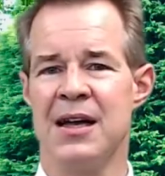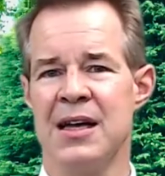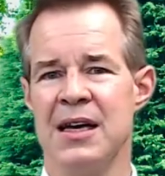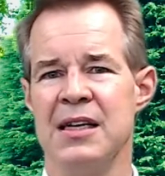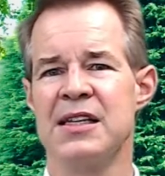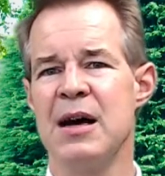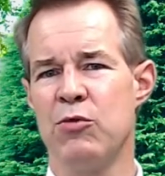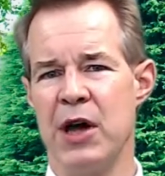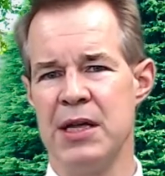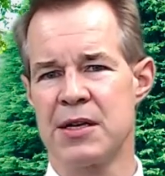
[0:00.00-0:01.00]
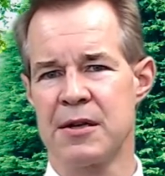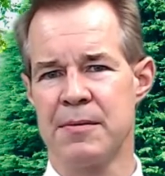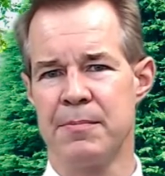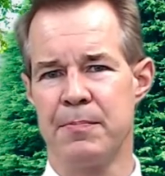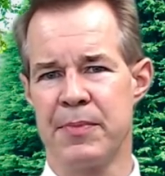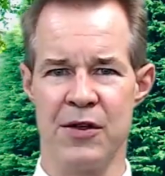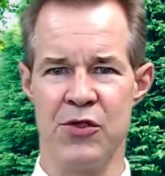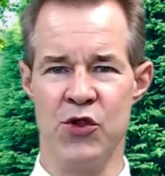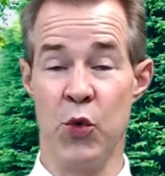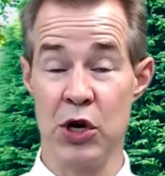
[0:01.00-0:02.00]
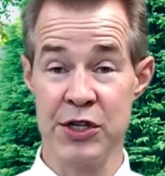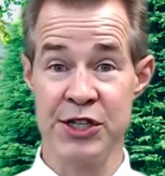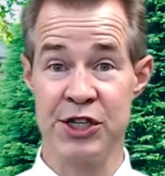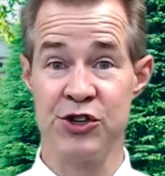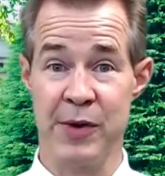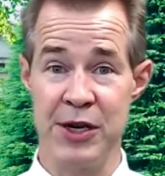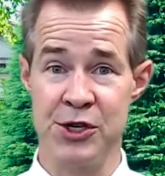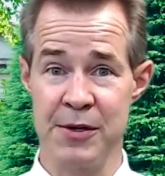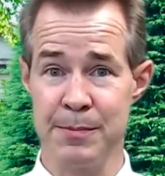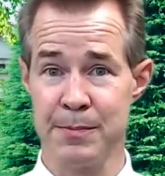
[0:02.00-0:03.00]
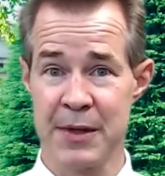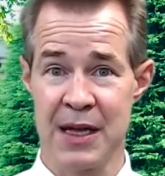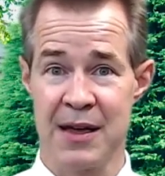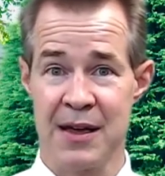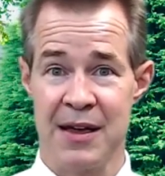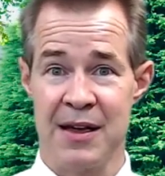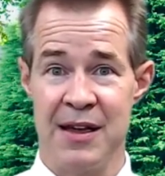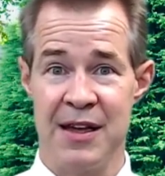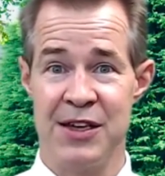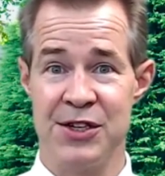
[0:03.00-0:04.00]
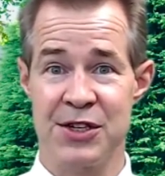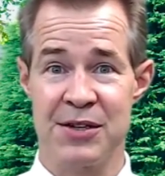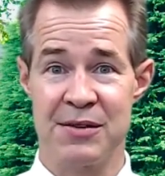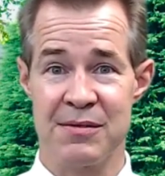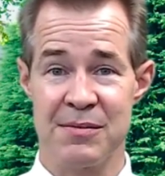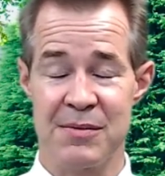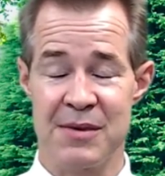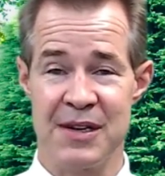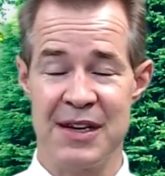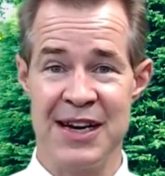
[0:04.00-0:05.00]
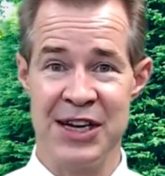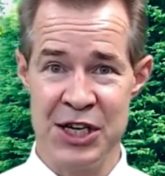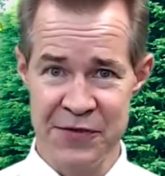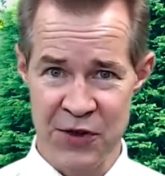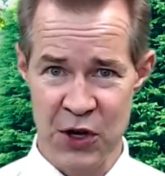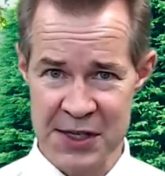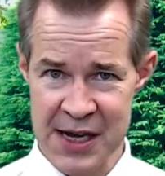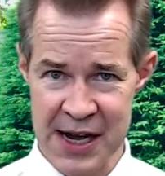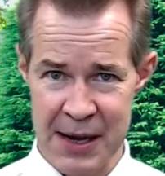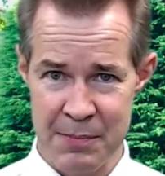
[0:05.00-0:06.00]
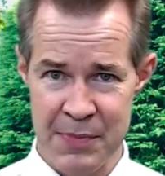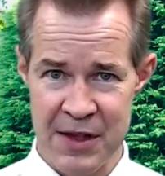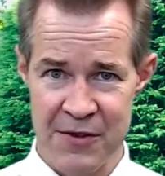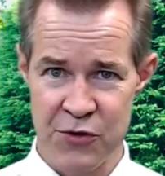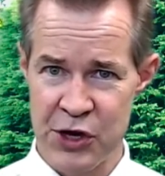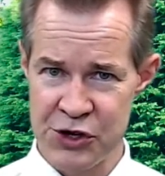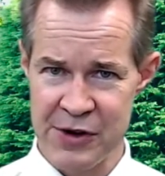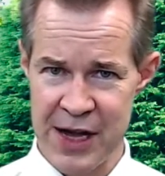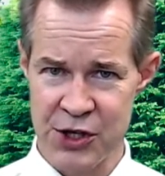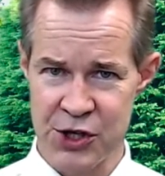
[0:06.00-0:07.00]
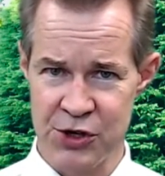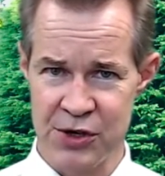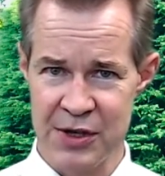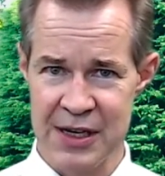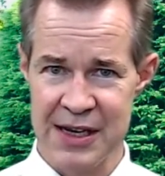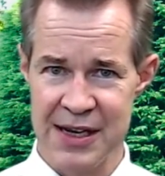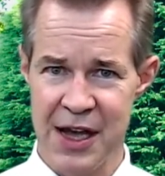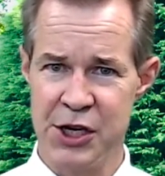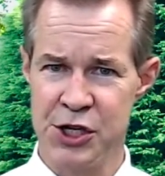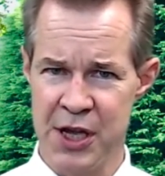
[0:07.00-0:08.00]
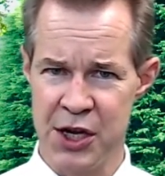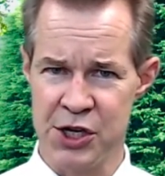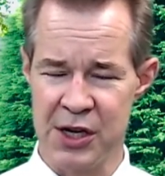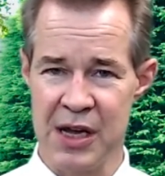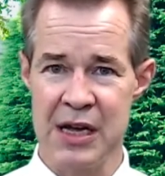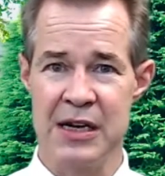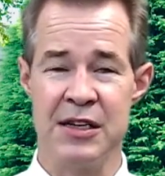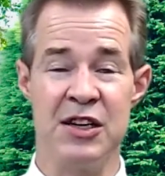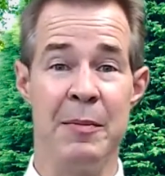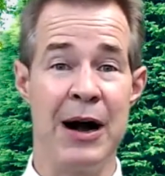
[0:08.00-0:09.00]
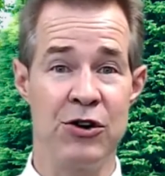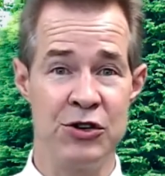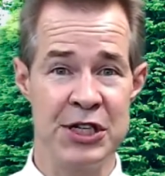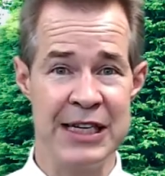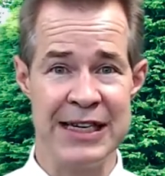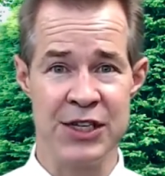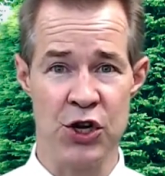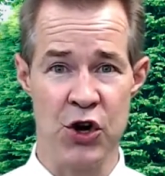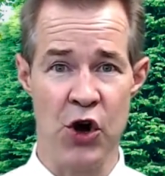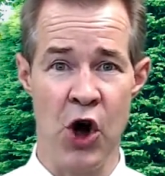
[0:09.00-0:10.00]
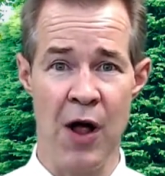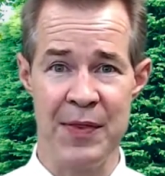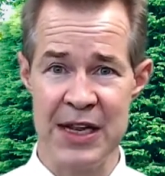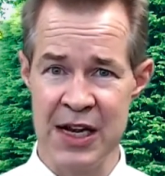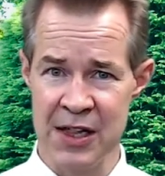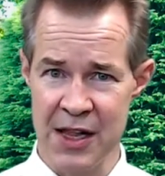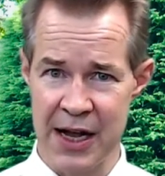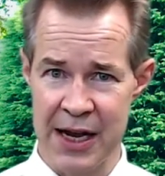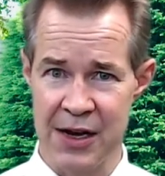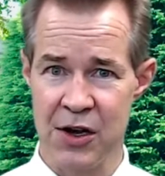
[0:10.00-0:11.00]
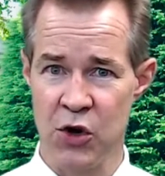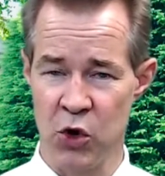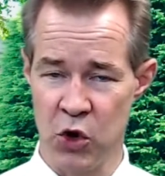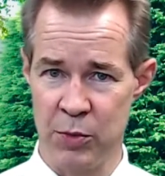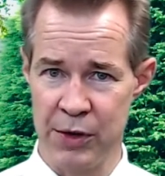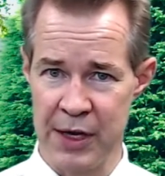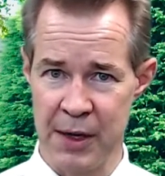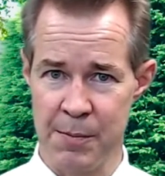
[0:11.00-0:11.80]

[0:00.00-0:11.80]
In some ways, the world situation is at a difficult time for international education. Democracy is on the decline globally.